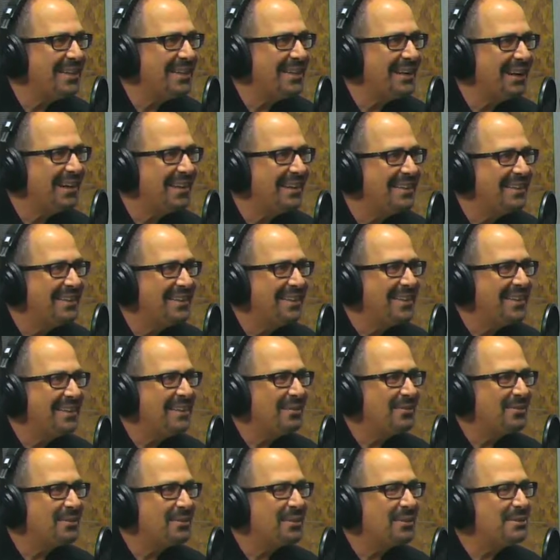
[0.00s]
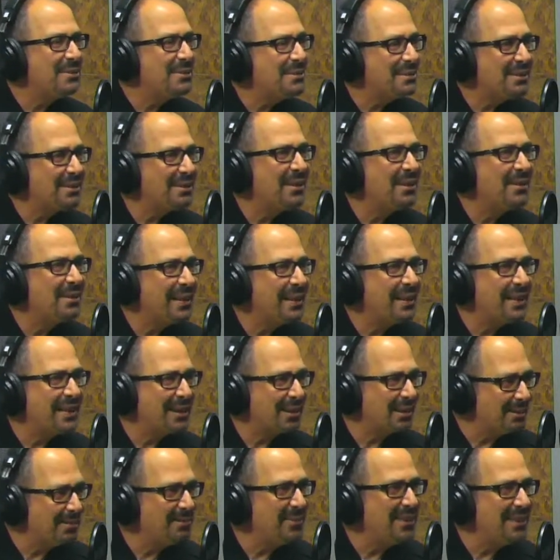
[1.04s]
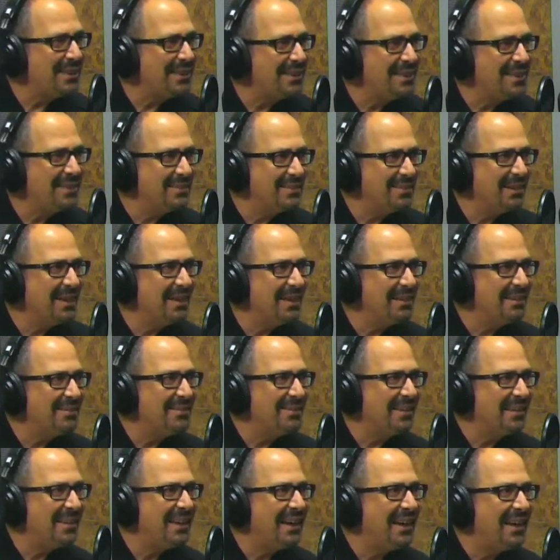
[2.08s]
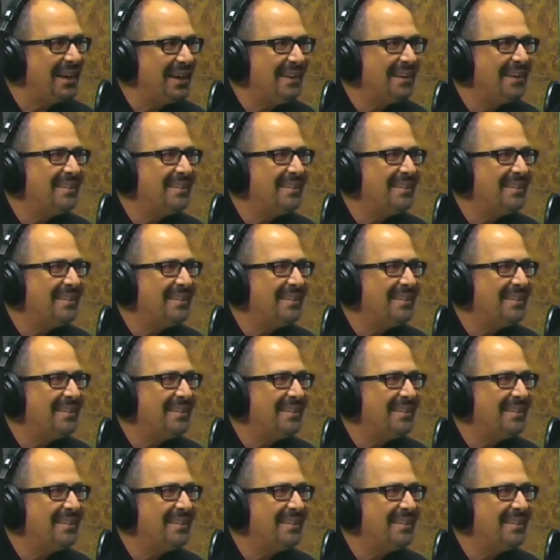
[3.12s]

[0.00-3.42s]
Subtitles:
right? Of course, you thought like a comedian while you were there.